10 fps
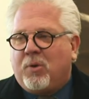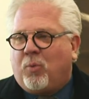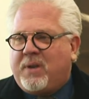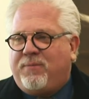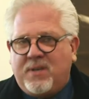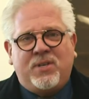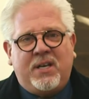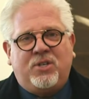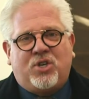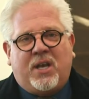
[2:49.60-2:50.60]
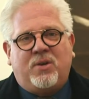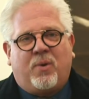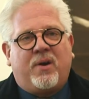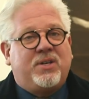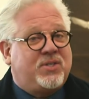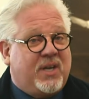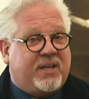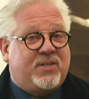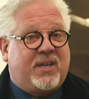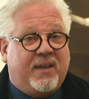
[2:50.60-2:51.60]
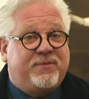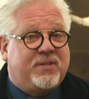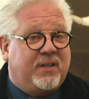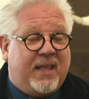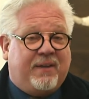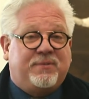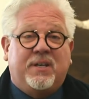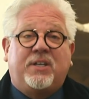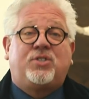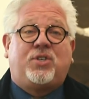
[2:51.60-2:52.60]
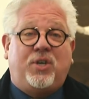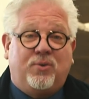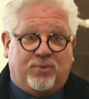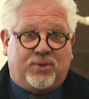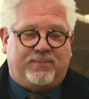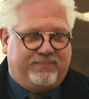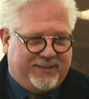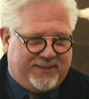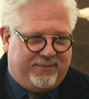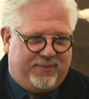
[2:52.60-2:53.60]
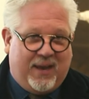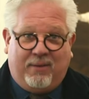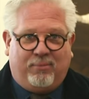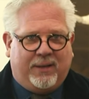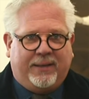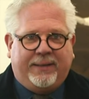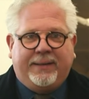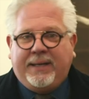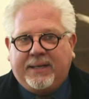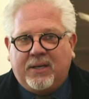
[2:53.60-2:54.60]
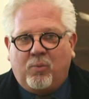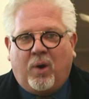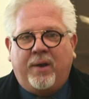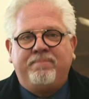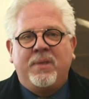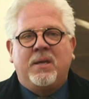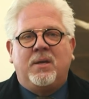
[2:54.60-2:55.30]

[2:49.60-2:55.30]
Revisiting January 6 gives the left an excuse, as if they really needed one,